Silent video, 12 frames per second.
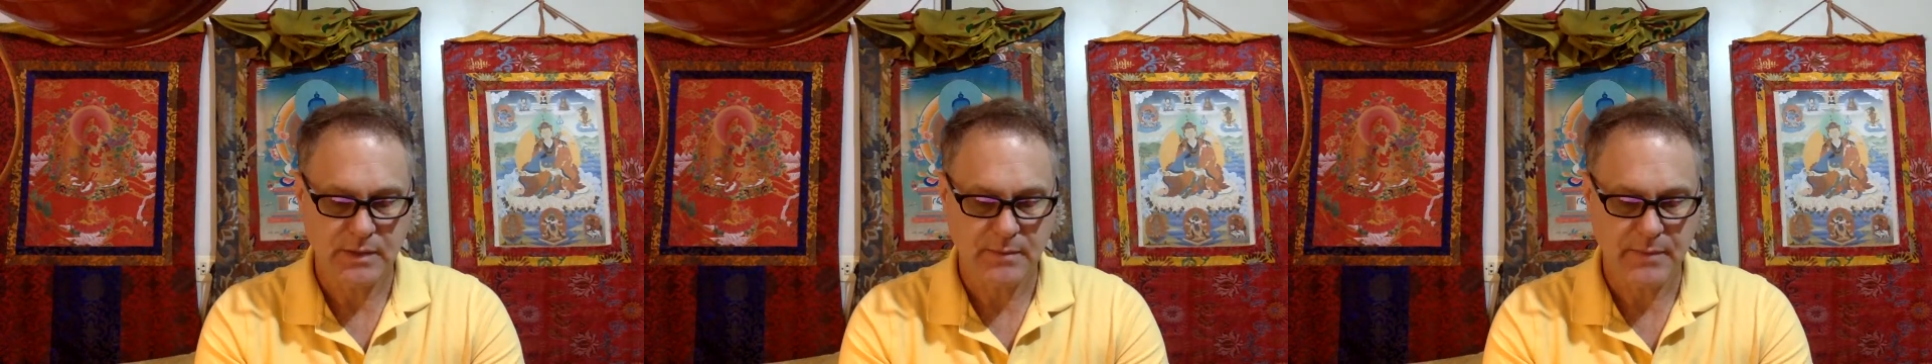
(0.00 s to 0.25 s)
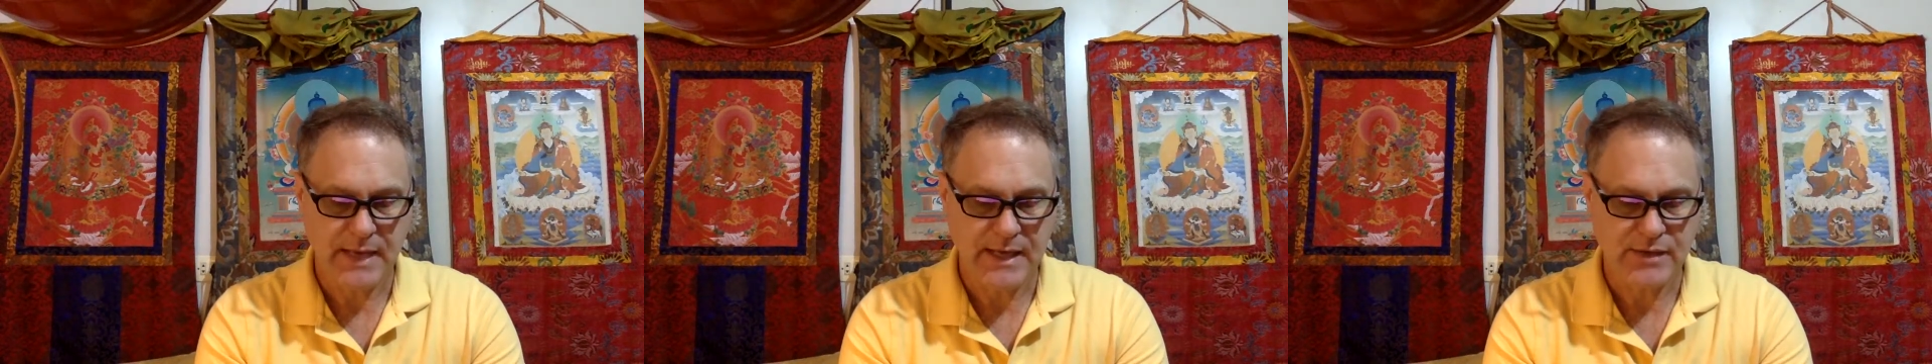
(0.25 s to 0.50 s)

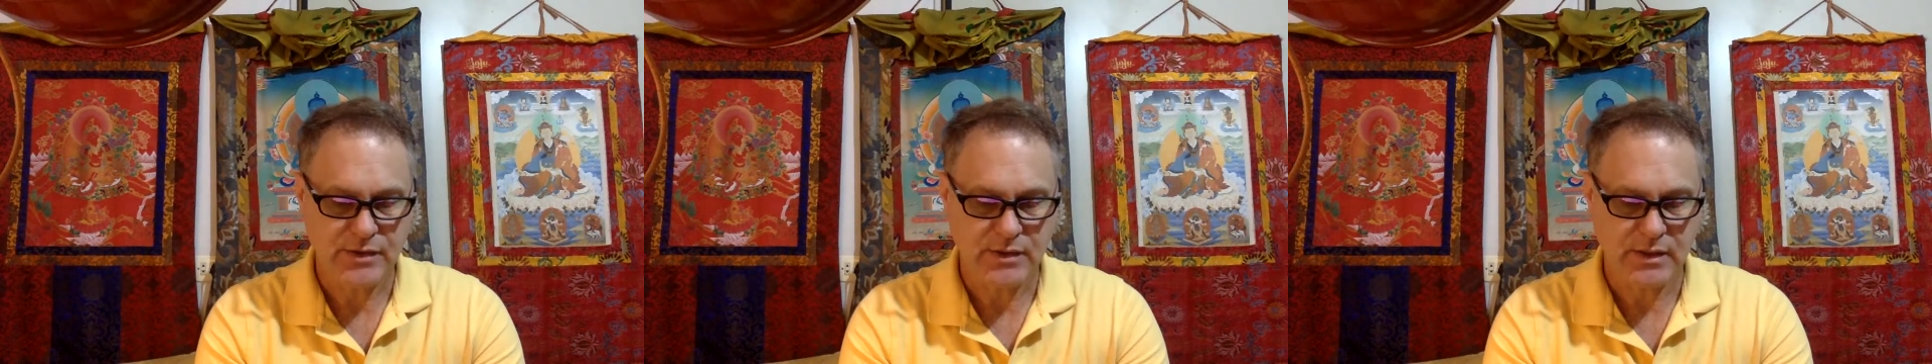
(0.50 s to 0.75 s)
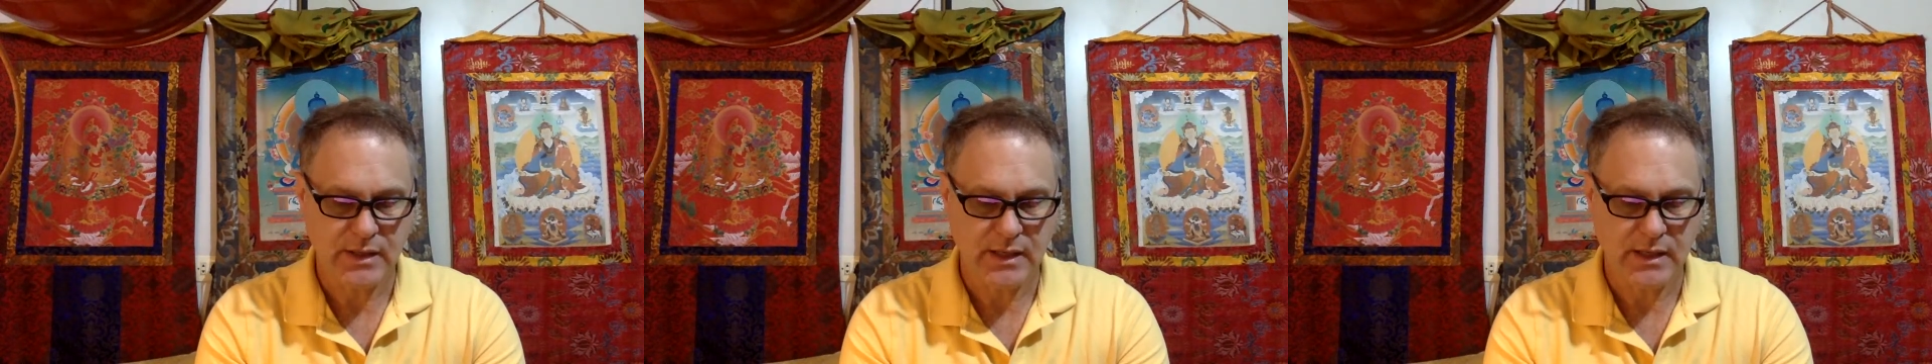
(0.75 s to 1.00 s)

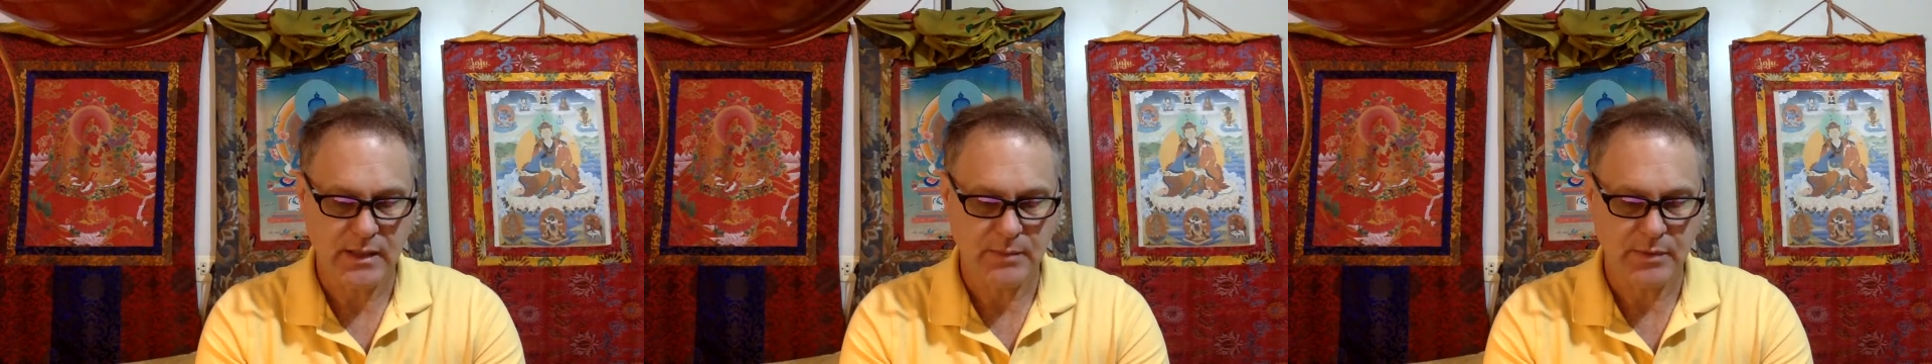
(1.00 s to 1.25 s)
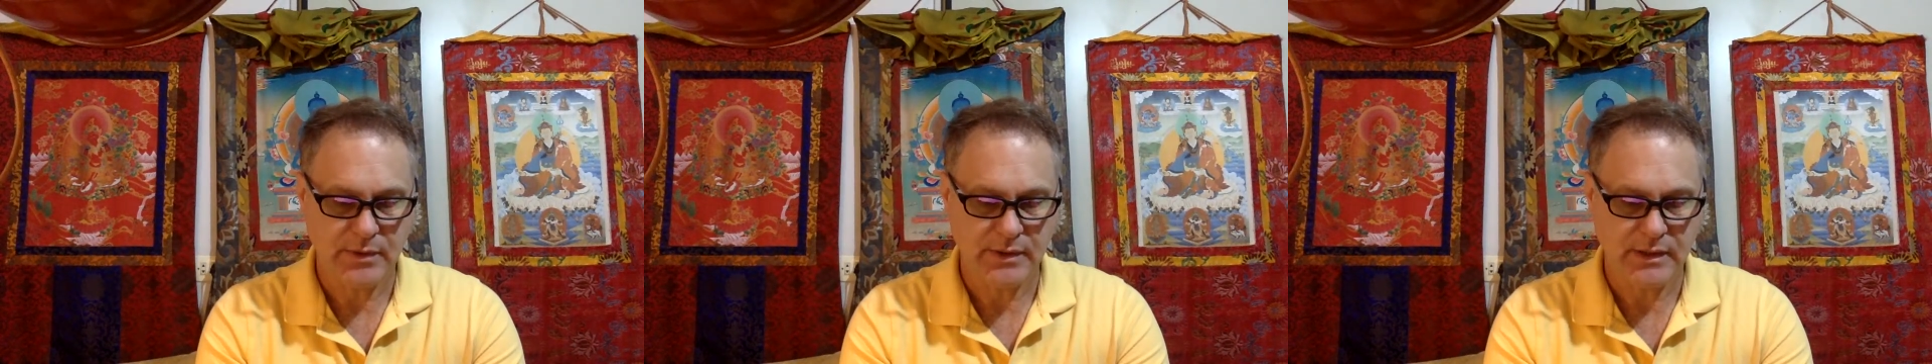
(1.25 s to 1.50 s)
compassion, and the
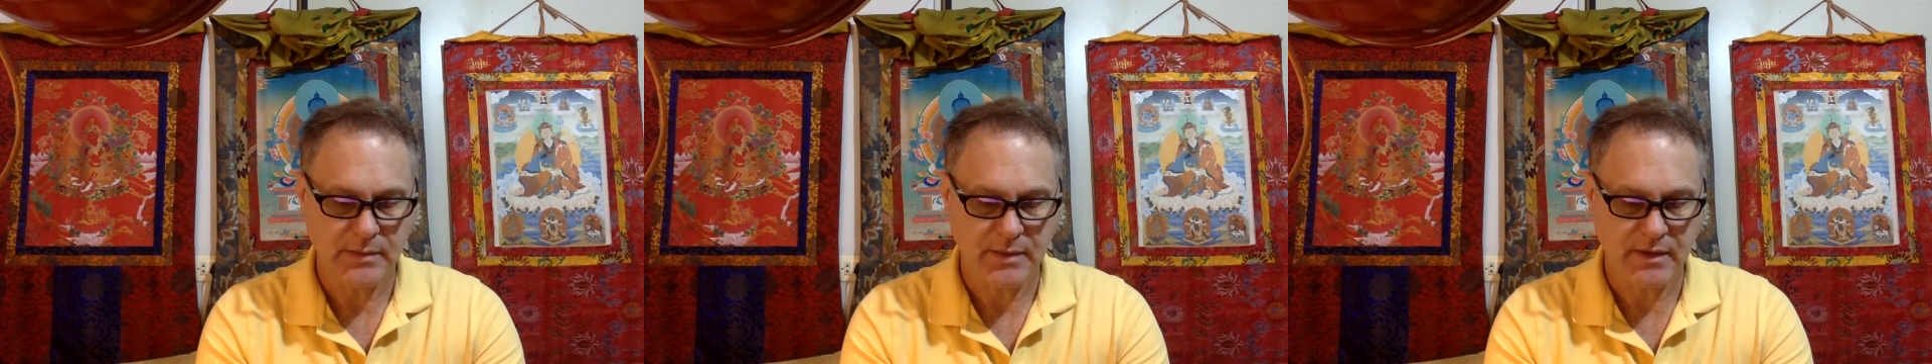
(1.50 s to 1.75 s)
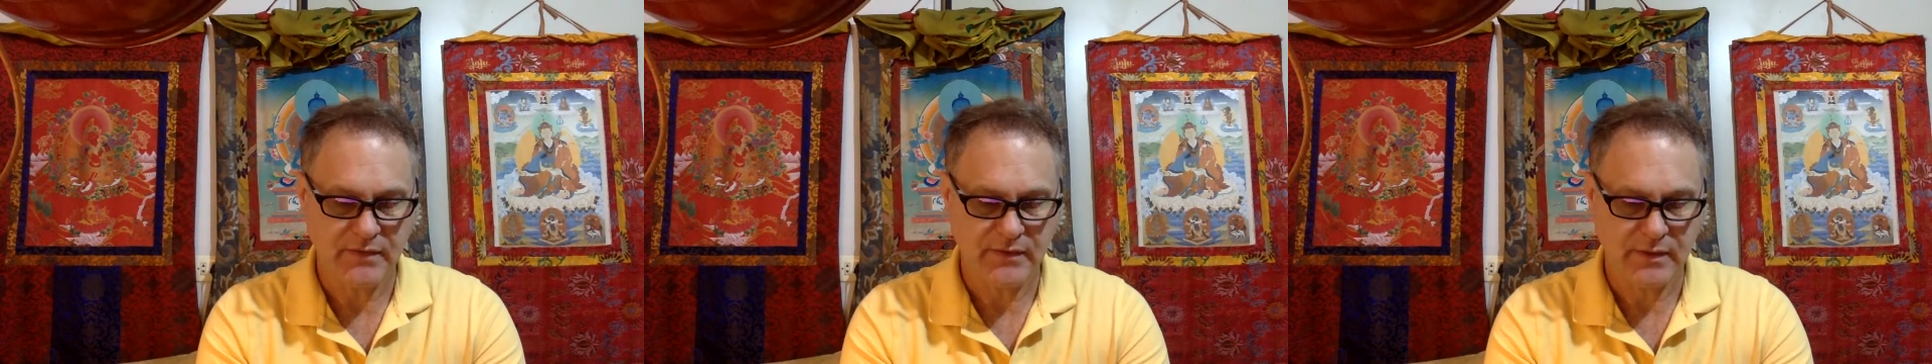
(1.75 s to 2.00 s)
ability to
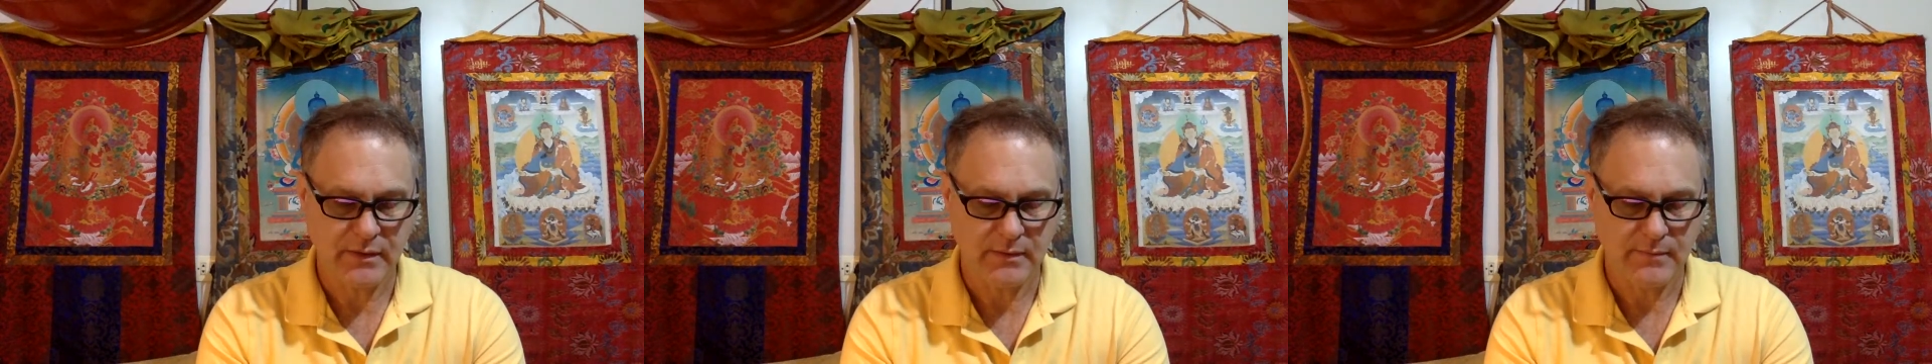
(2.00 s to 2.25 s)
benefit,